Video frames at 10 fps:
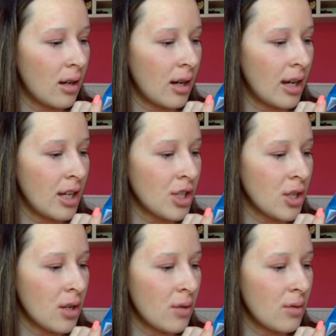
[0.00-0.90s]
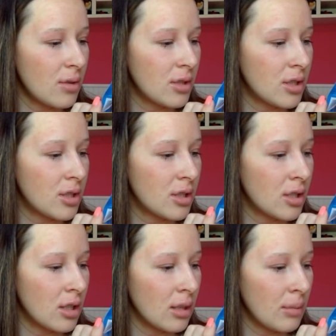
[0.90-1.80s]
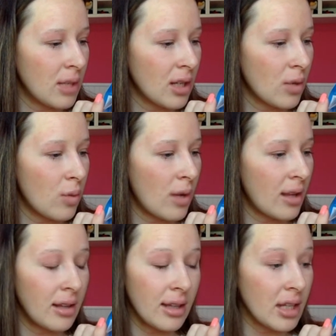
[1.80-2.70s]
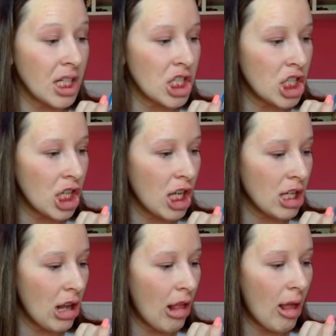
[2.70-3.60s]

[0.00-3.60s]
Hydro Derma Qualigid.